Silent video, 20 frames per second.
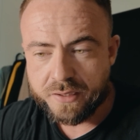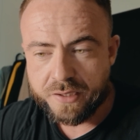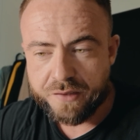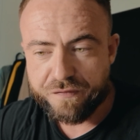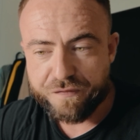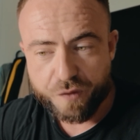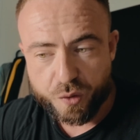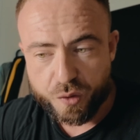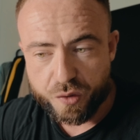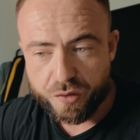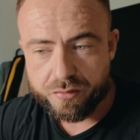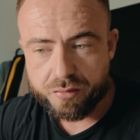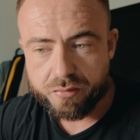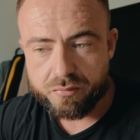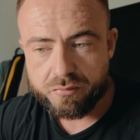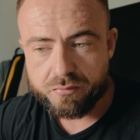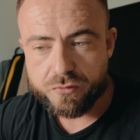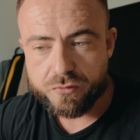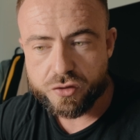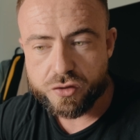Food,
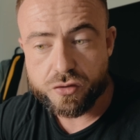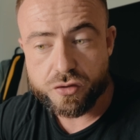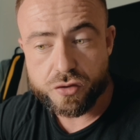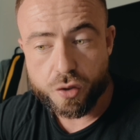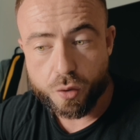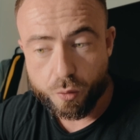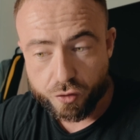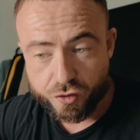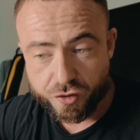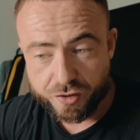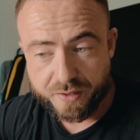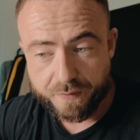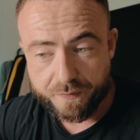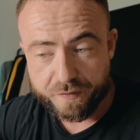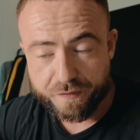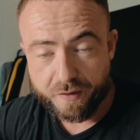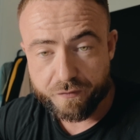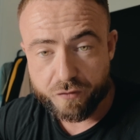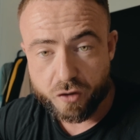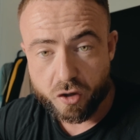
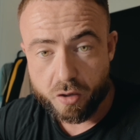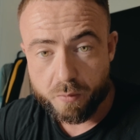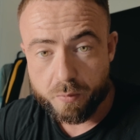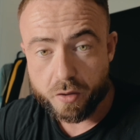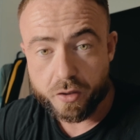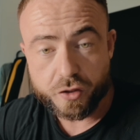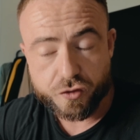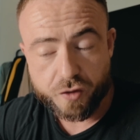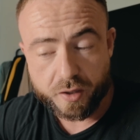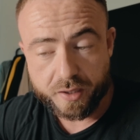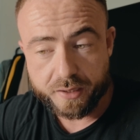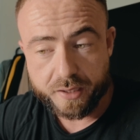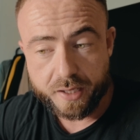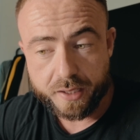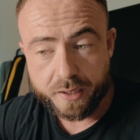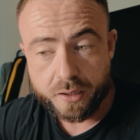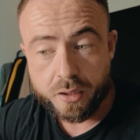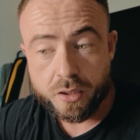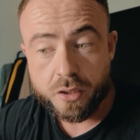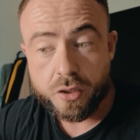275 carb on a training
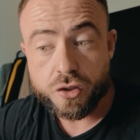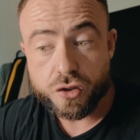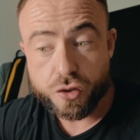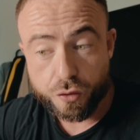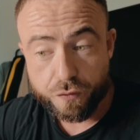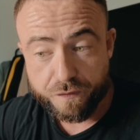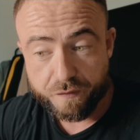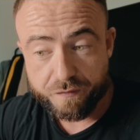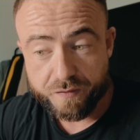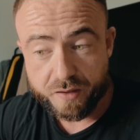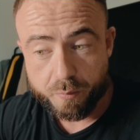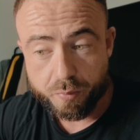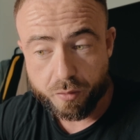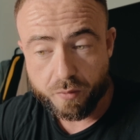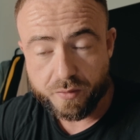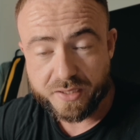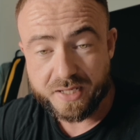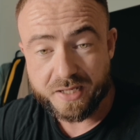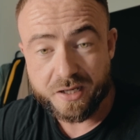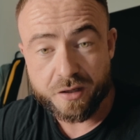day, 215
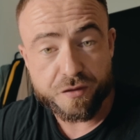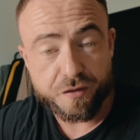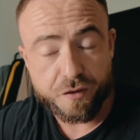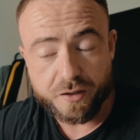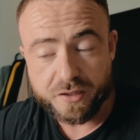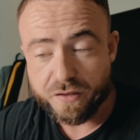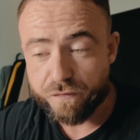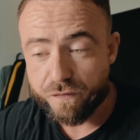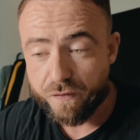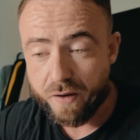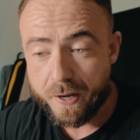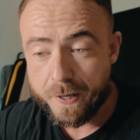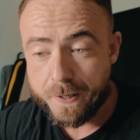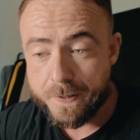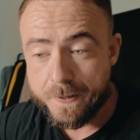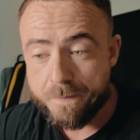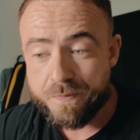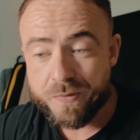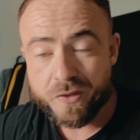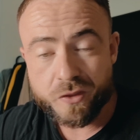protein and 30 fat.
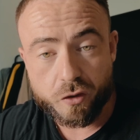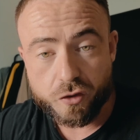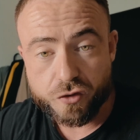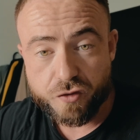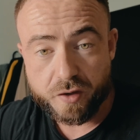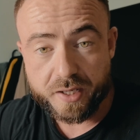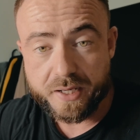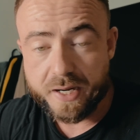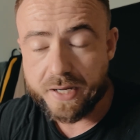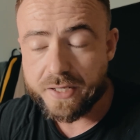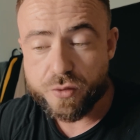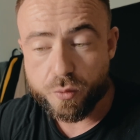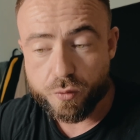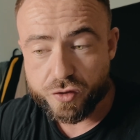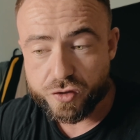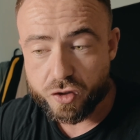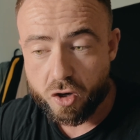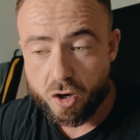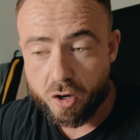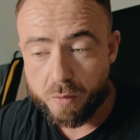Non-training day,
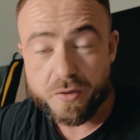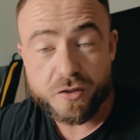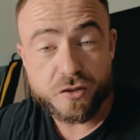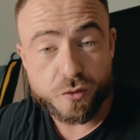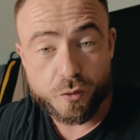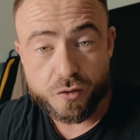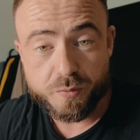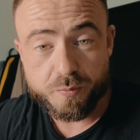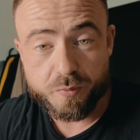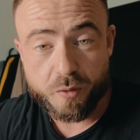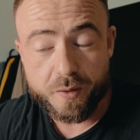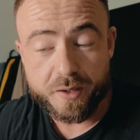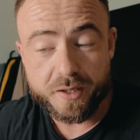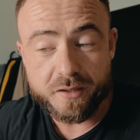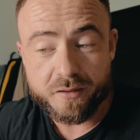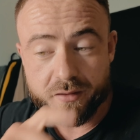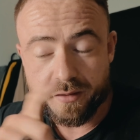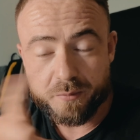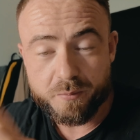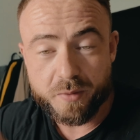200 carb, 200
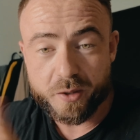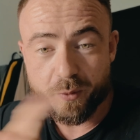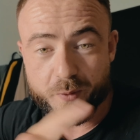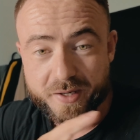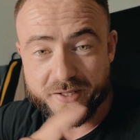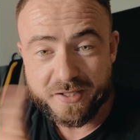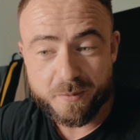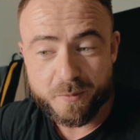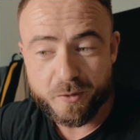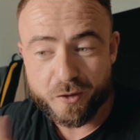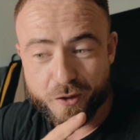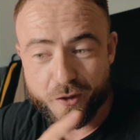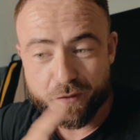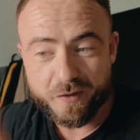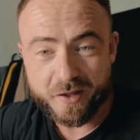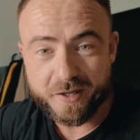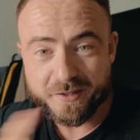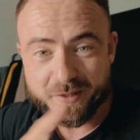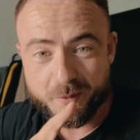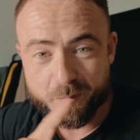protein. And by the way, you see me looking over
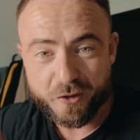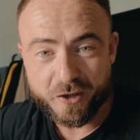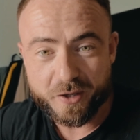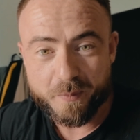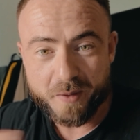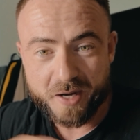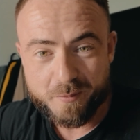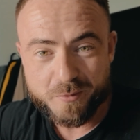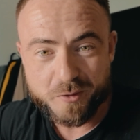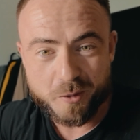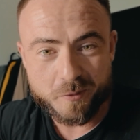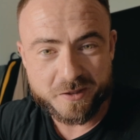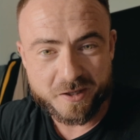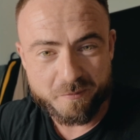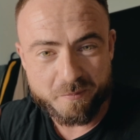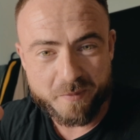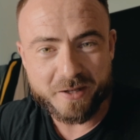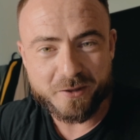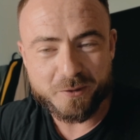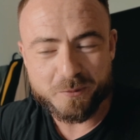there because I'm looking at my laptop because
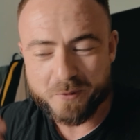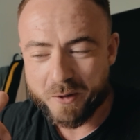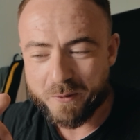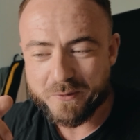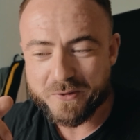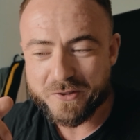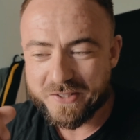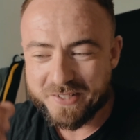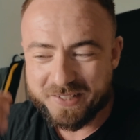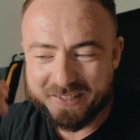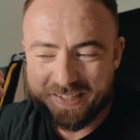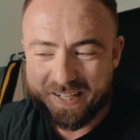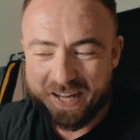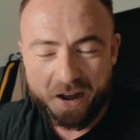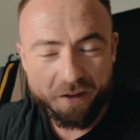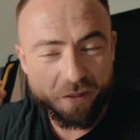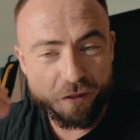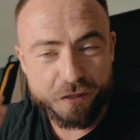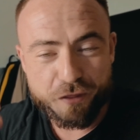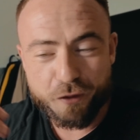I've made some notes.
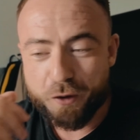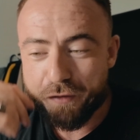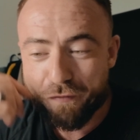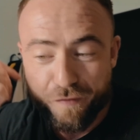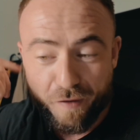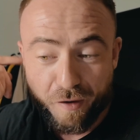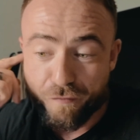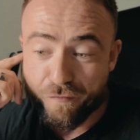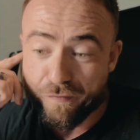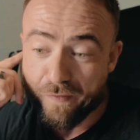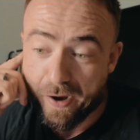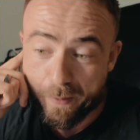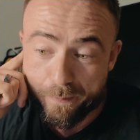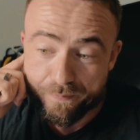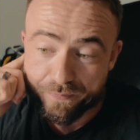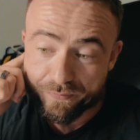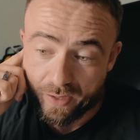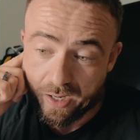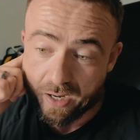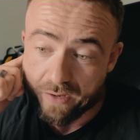And then 35 fat.
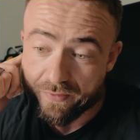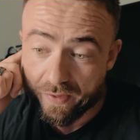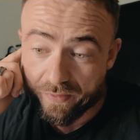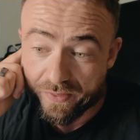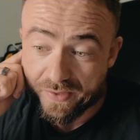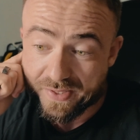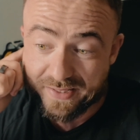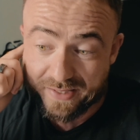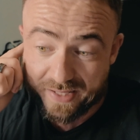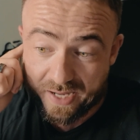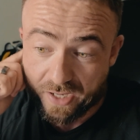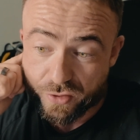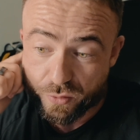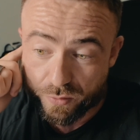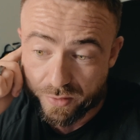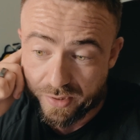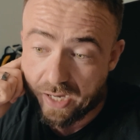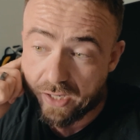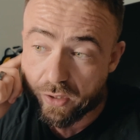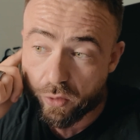And then the actual
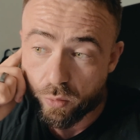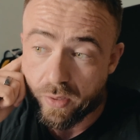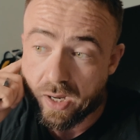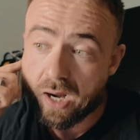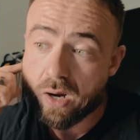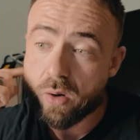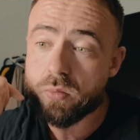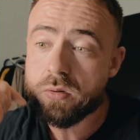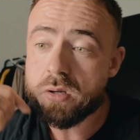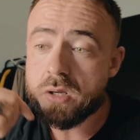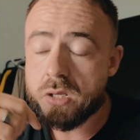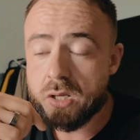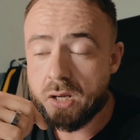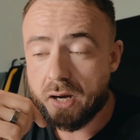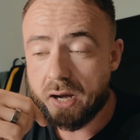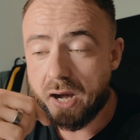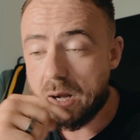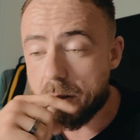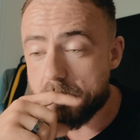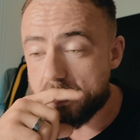cycle now,
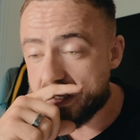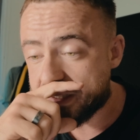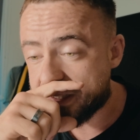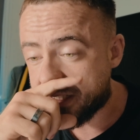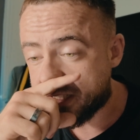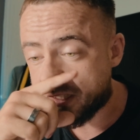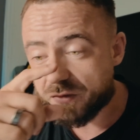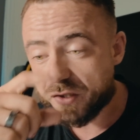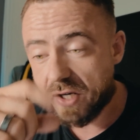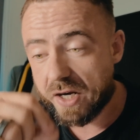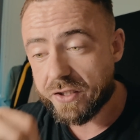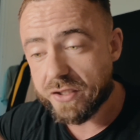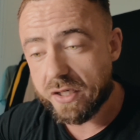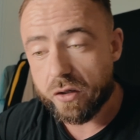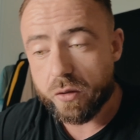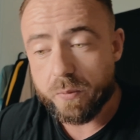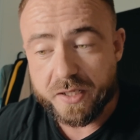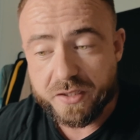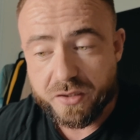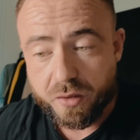lipolytics have changed a
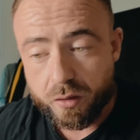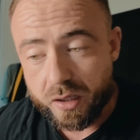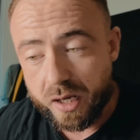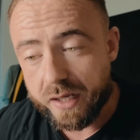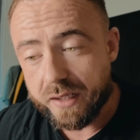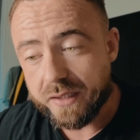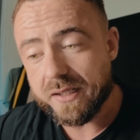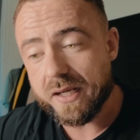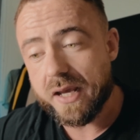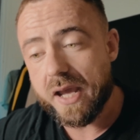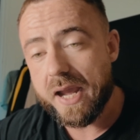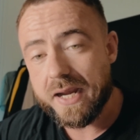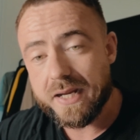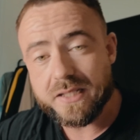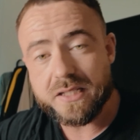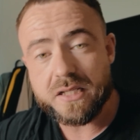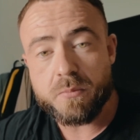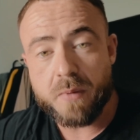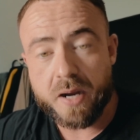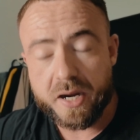little bit. So Clen is at
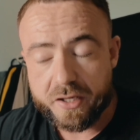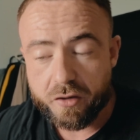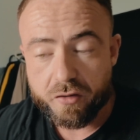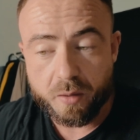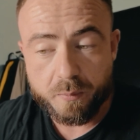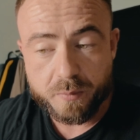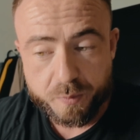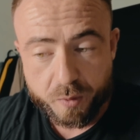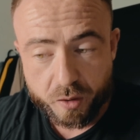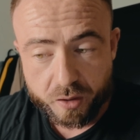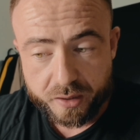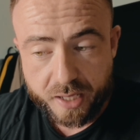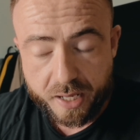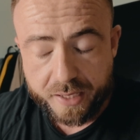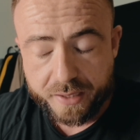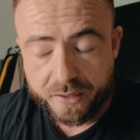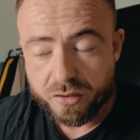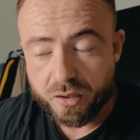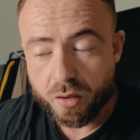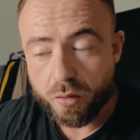80 micrograms per
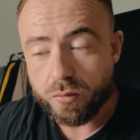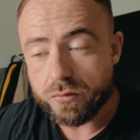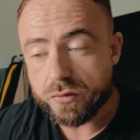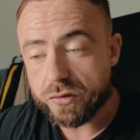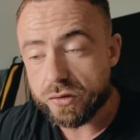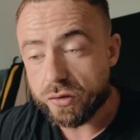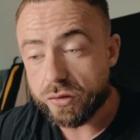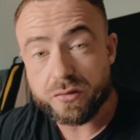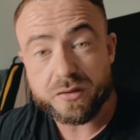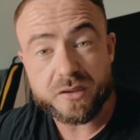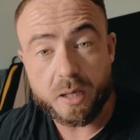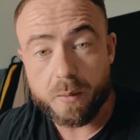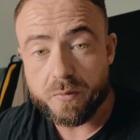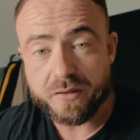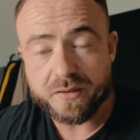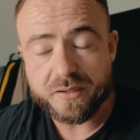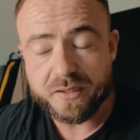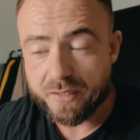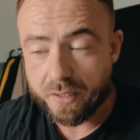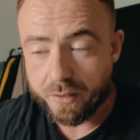day. So 2
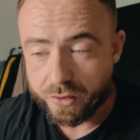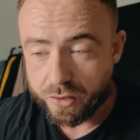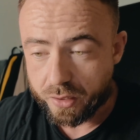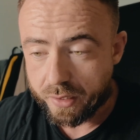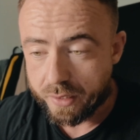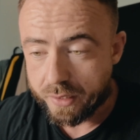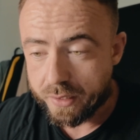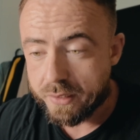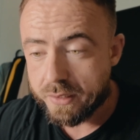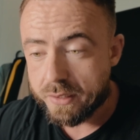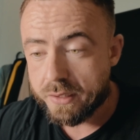tablets essentially.